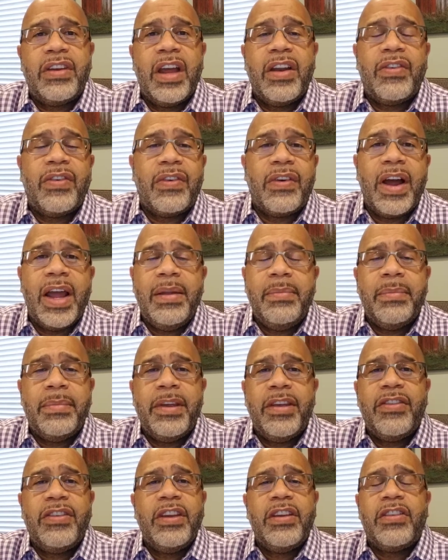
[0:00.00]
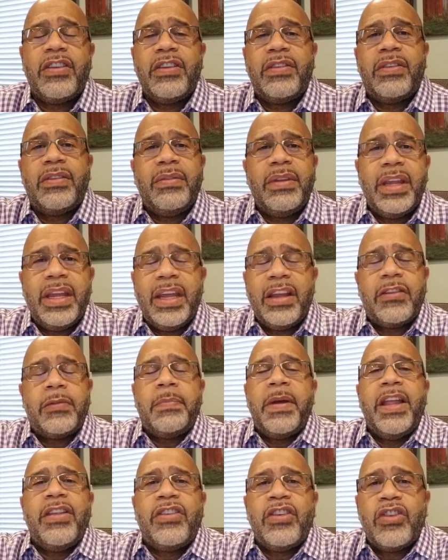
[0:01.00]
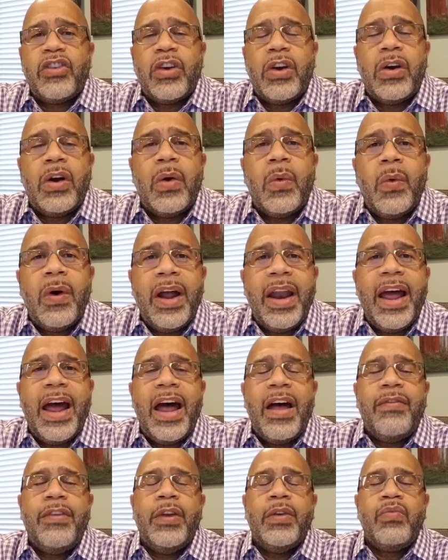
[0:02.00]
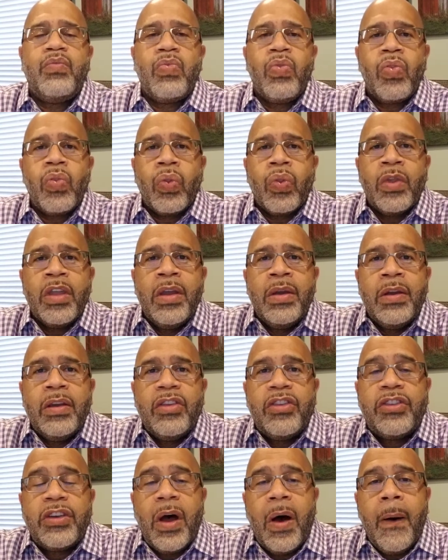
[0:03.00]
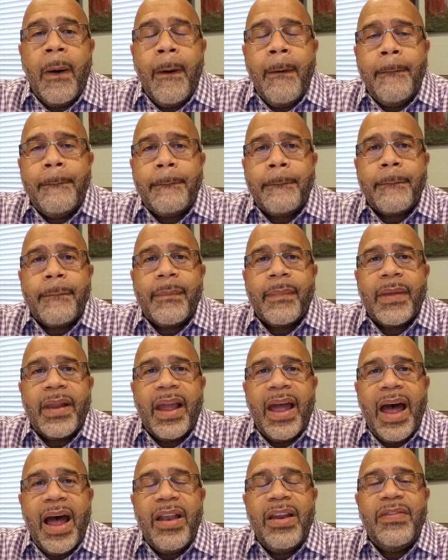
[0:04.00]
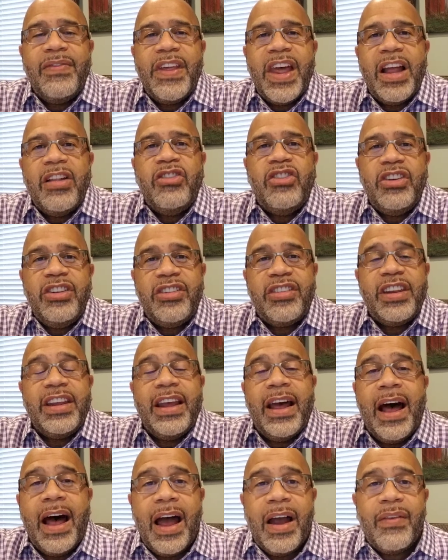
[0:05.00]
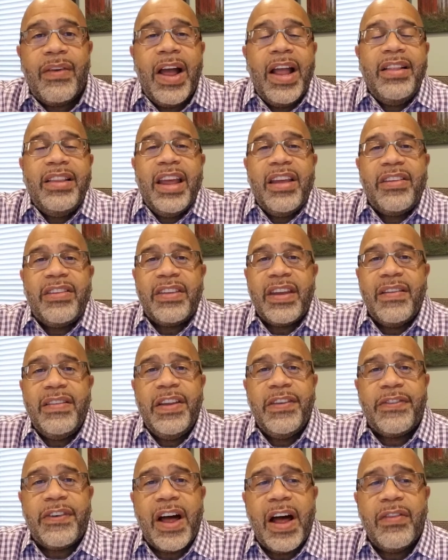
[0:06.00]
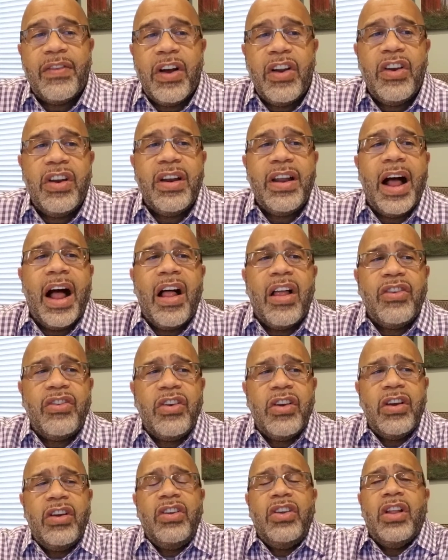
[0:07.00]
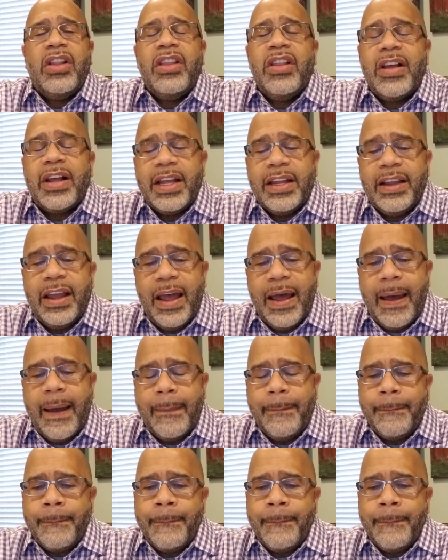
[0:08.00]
right? Business expenses or what have you. So out of that GCI, right, that $7,500, you're looking at